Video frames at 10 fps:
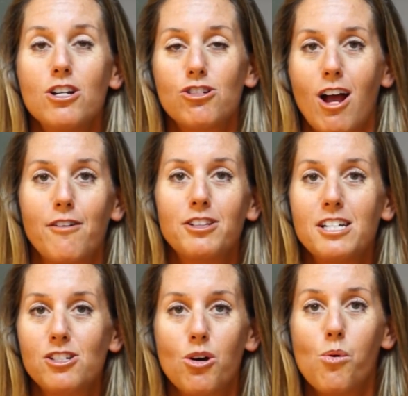
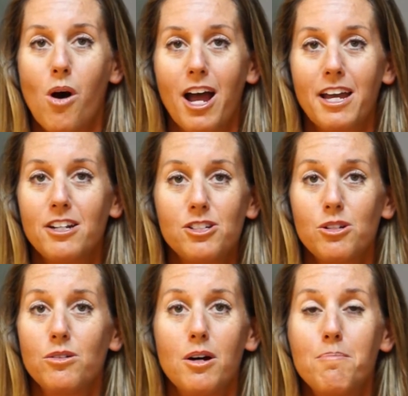traveling to Hawaii to
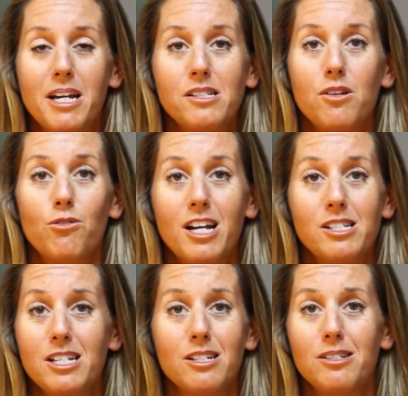do amazing
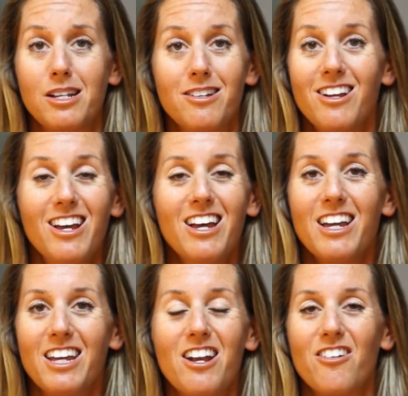races, and
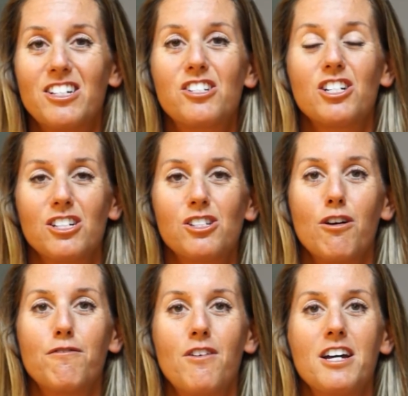you know, it's just
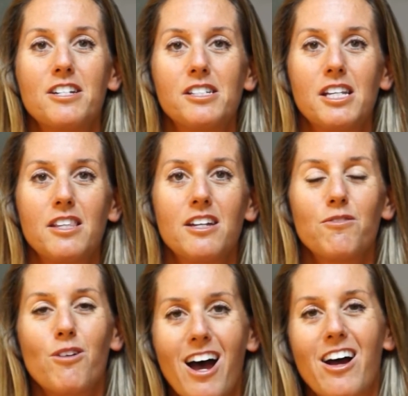so fun to see that,
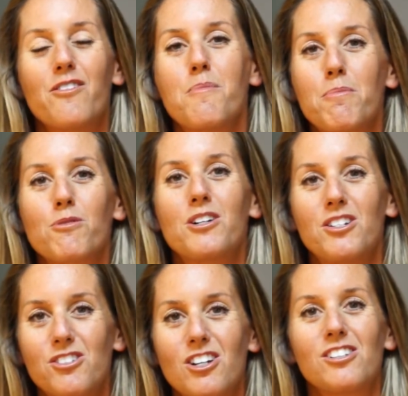wow, I remember when
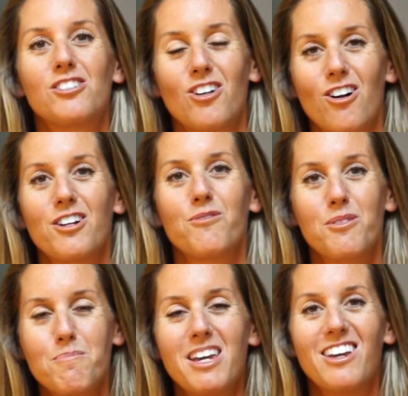you just started
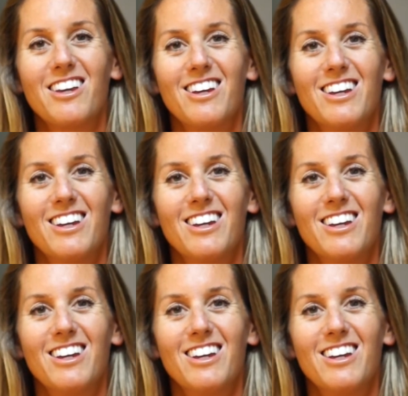with me